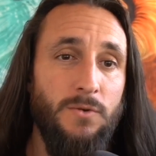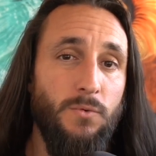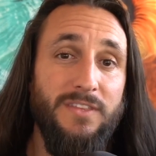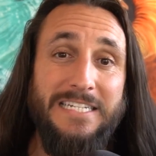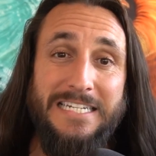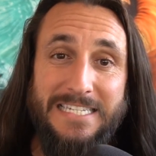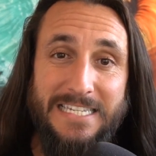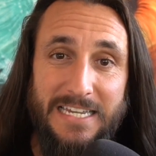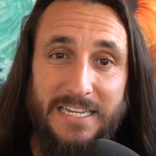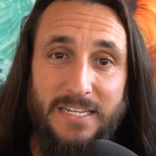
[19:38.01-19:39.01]
with
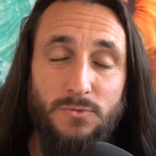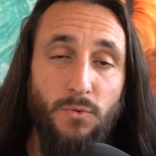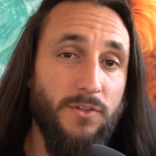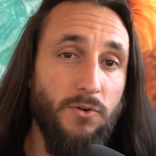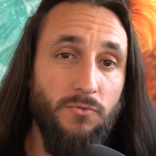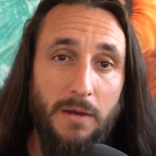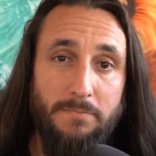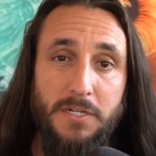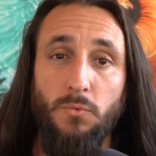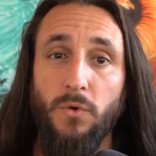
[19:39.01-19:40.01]
disease, with
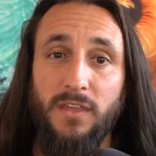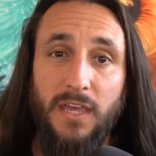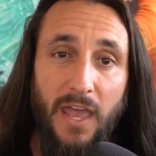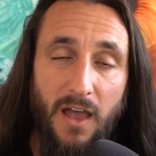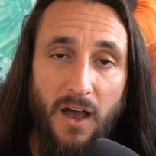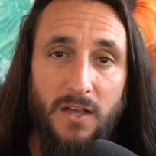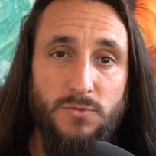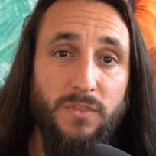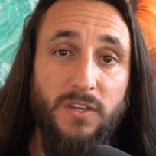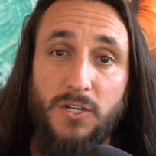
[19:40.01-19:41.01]
corruption, with
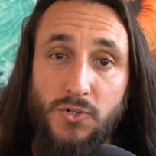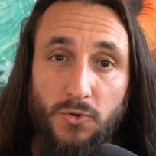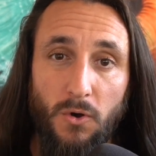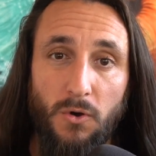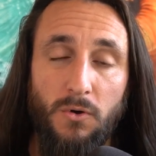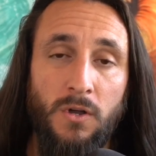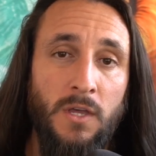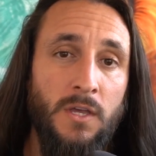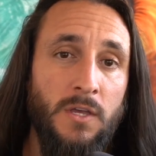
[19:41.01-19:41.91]
chaos, with control,